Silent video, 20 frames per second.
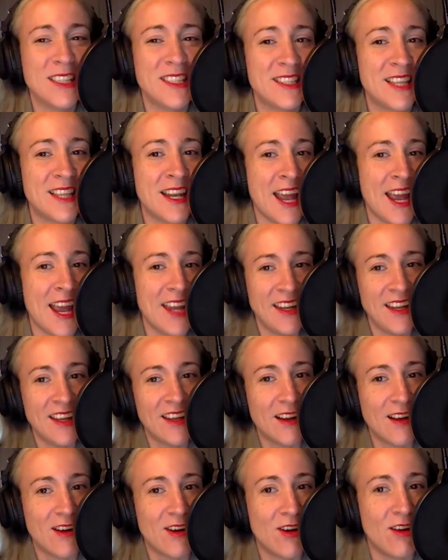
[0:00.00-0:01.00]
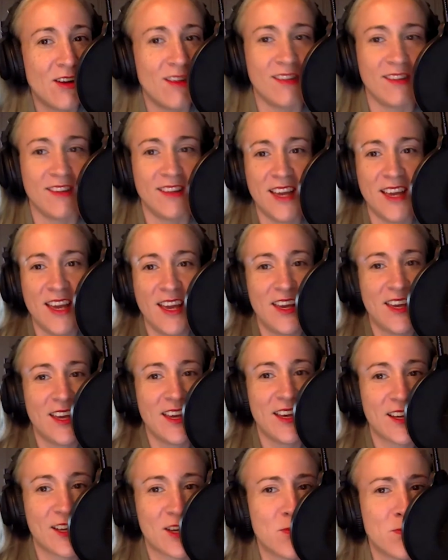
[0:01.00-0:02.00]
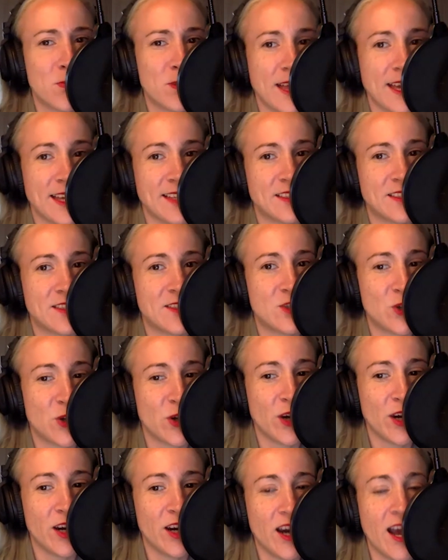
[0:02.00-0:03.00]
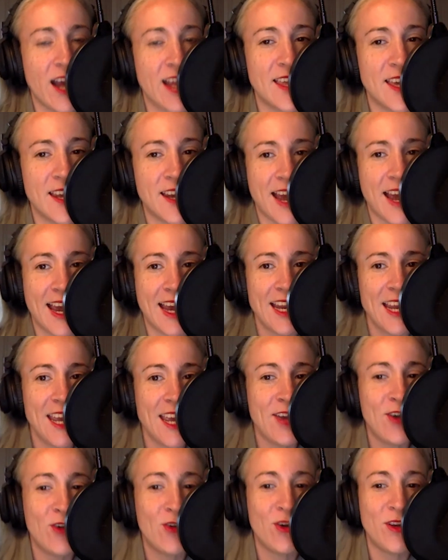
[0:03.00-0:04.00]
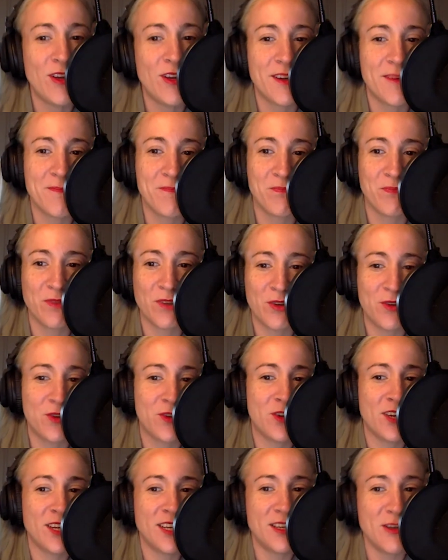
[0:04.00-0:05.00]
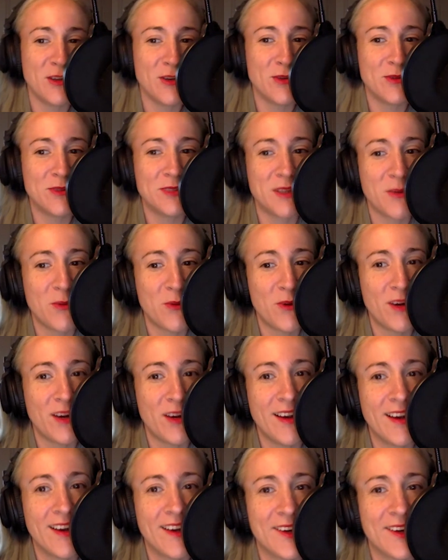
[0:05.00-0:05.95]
send any and all complaints to her, and then any good news or